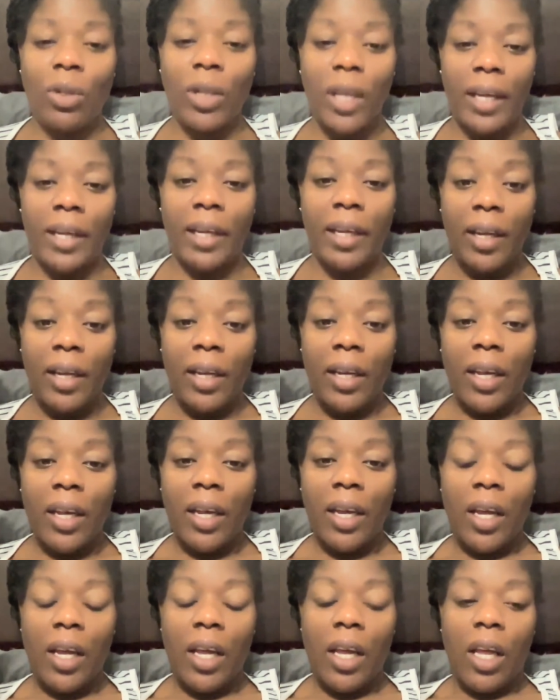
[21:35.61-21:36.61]
Like,
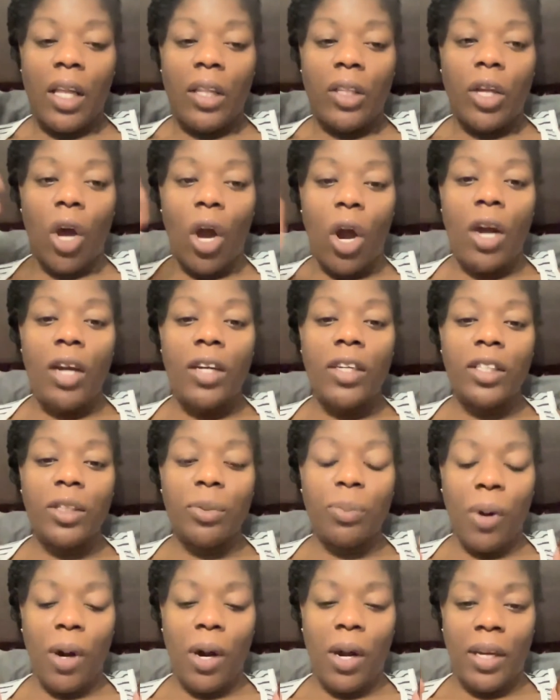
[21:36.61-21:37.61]
the
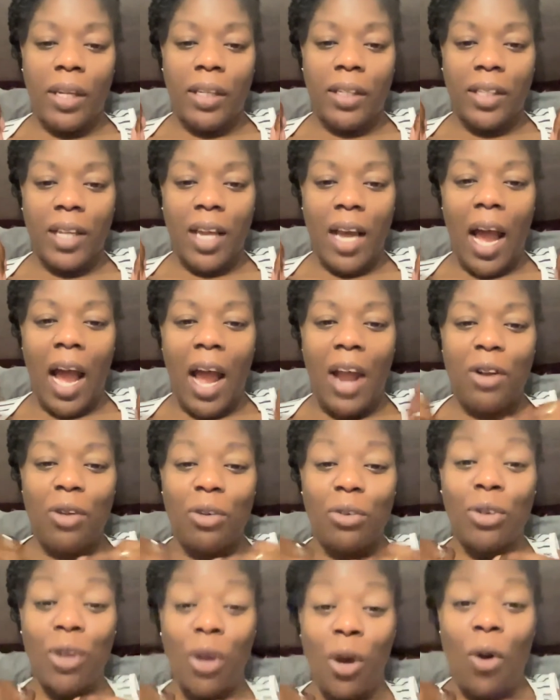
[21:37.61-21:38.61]
hardest part is that I
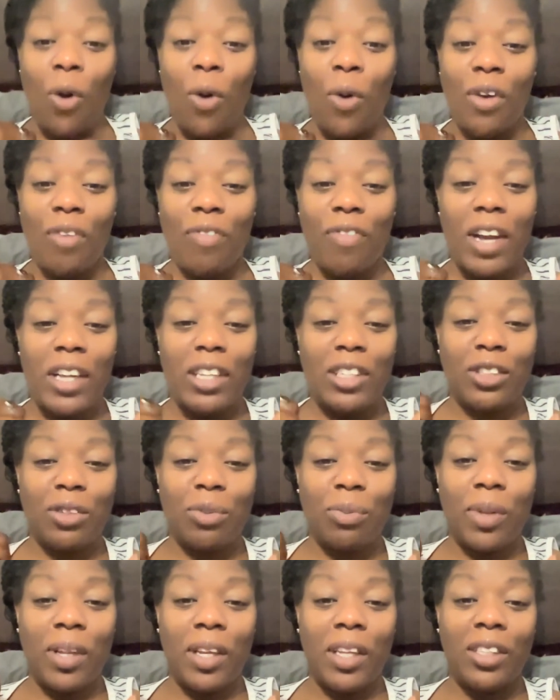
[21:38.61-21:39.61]
don't know if I
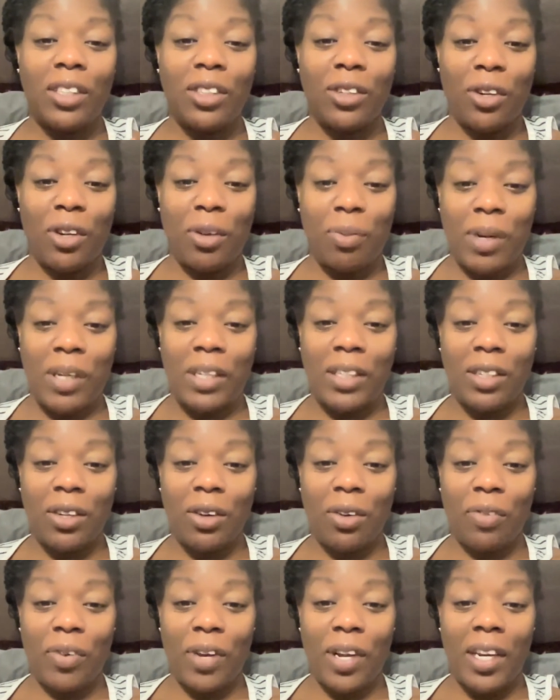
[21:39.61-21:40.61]
should be exerting
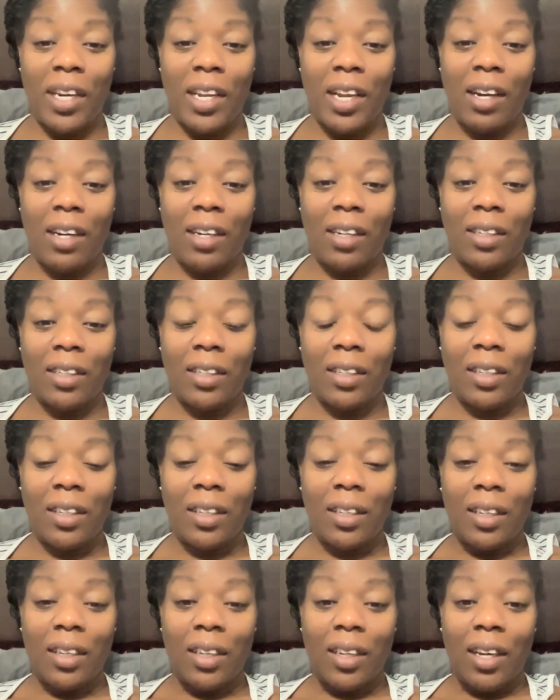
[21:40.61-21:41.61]
myself right now.
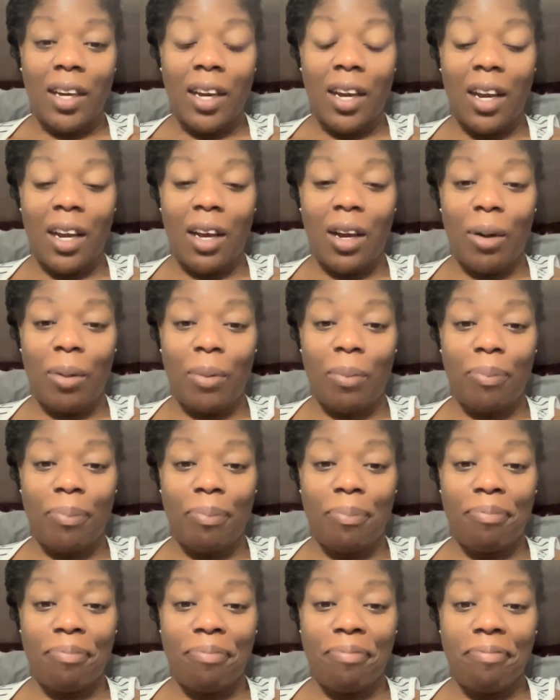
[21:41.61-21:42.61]

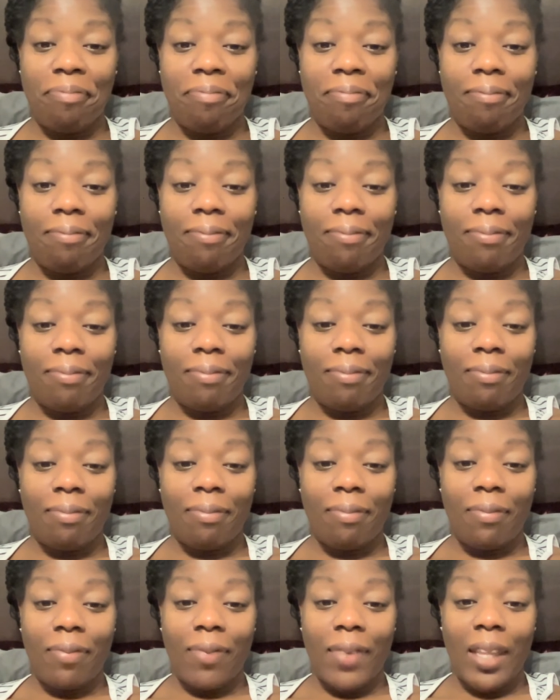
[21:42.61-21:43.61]

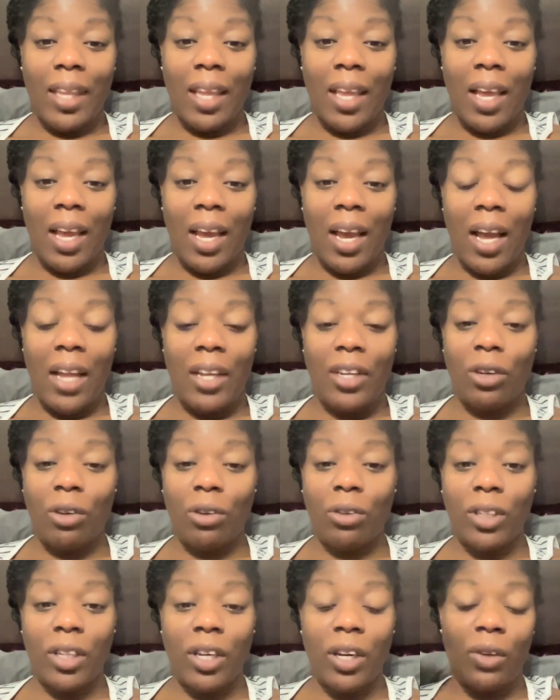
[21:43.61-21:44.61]
I
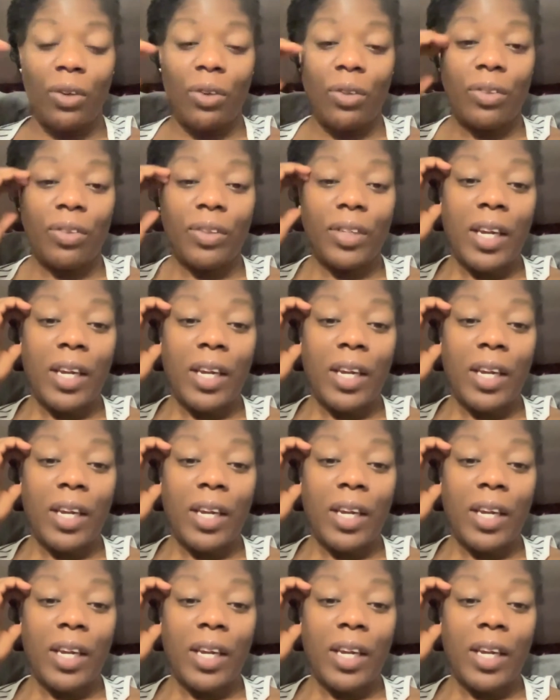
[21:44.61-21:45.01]
don't know.